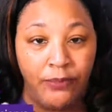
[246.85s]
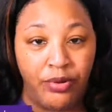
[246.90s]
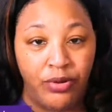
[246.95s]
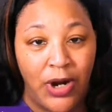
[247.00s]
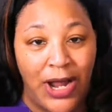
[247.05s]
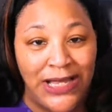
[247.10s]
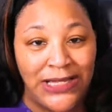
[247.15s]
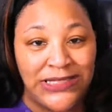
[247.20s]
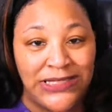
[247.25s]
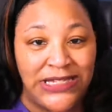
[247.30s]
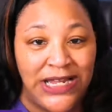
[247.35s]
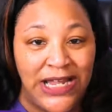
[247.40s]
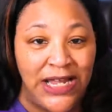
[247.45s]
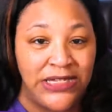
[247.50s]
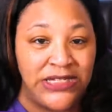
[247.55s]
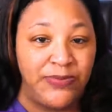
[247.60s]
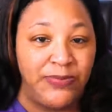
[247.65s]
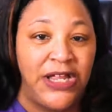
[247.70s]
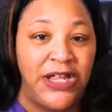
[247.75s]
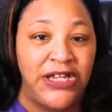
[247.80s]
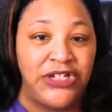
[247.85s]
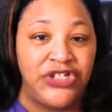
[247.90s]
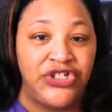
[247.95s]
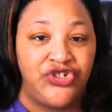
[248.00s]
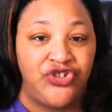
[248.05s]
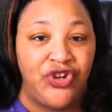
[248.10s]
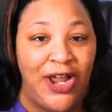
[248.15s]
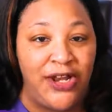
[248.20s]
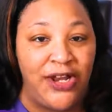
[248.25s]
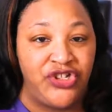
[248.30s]
Process plus
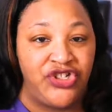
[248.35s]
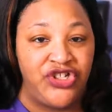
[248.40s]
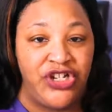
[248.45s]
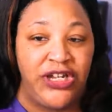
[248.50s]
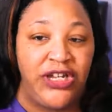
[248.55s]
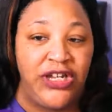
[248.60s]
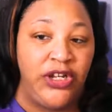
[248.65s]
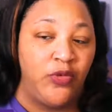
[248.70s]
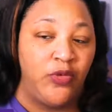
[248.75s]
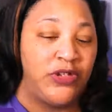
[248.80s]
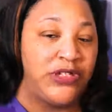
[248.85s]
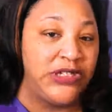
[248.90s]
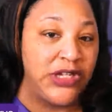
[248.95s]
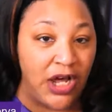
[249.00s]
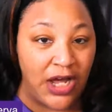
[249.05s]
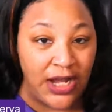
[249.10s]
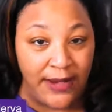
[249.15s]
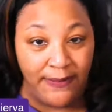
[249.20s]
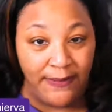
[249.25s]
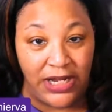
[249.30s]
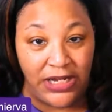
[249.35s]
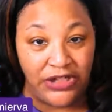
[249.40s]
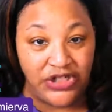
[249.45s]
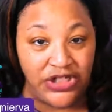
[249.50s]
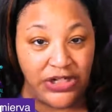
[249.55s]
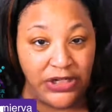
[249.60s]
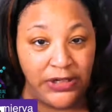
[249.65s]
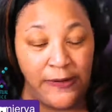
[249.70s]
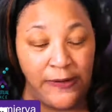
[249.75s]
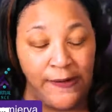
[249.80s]
strategy equals
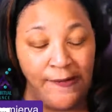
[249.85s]
automation.